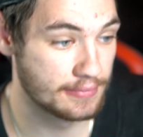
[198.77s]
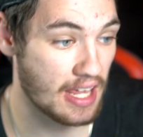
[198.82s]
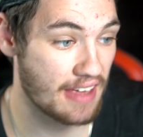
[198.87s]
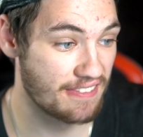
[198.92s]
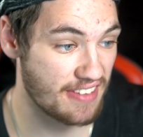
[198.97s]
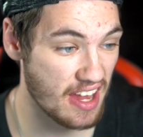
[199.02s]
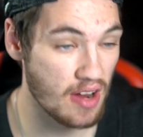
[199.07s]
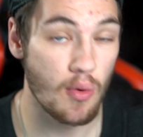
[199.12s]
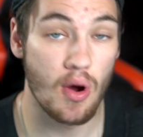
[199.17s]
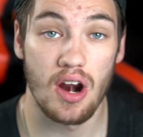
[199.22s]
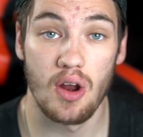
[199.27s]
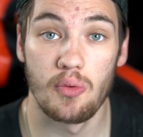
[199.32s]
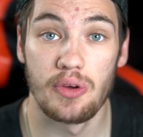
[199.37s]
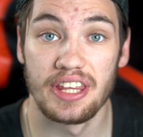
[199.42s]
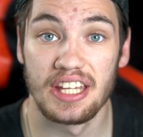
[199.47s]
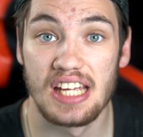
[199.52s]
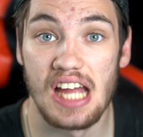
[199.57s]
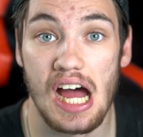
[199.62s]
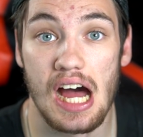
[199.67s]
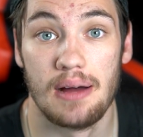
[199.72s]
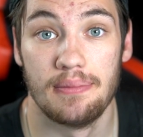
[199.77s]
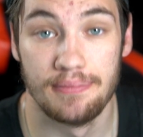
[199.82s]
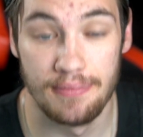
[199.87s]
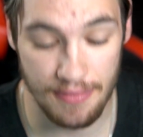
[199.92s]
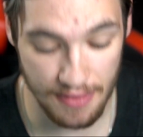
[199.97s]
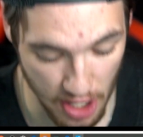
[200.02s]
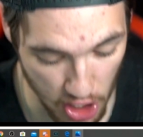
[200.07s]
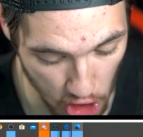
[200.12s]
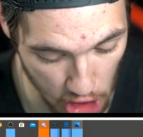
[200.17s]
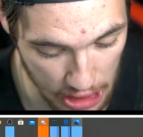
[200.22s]
if they want to win the cup,
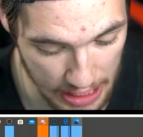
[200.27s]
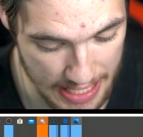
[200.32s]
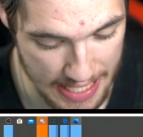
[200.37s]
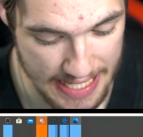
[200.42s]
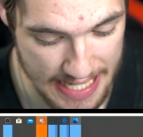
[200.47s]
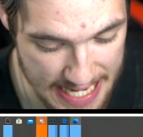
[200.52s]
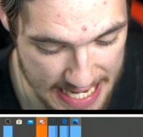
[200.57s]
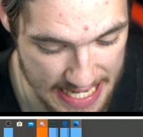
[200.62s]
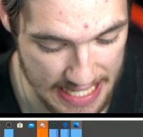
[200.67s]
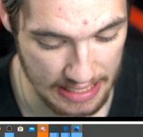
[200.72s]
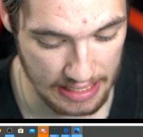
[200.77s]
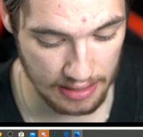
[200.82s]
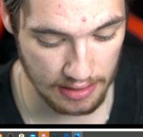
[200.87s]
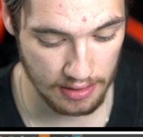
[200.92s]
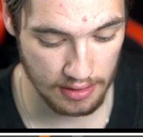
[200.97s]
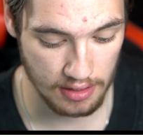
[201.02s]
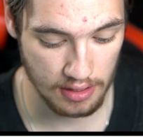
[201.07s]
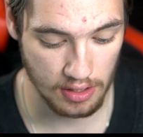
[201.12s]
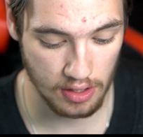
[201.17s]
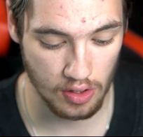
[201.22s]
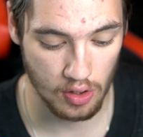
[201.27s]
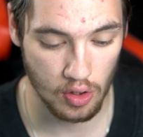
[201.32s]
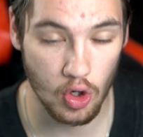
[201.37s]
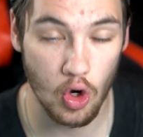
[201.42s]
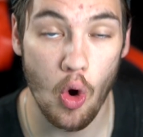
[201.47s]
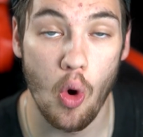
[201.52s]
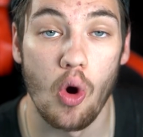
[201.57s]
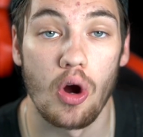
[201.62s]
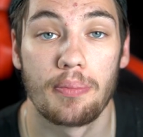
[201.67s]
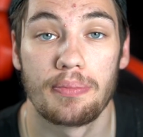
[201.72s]
they're going to need
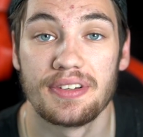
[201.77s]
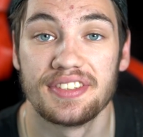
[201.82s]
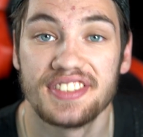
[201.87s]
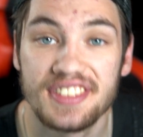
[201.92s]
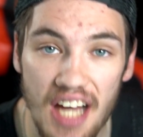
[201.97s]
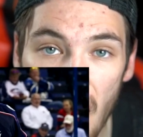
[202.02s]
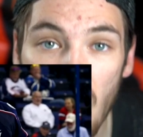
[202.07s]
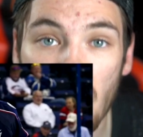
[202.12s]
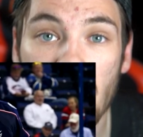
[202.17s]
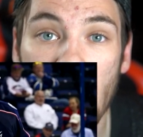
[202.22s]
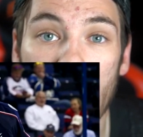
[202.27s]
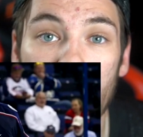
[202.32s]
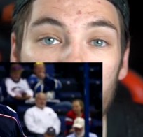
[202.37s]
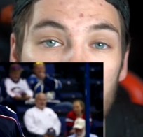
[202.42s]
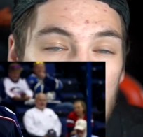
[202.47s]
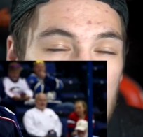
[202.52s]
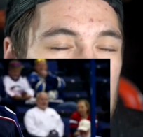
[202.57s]
Korpisalo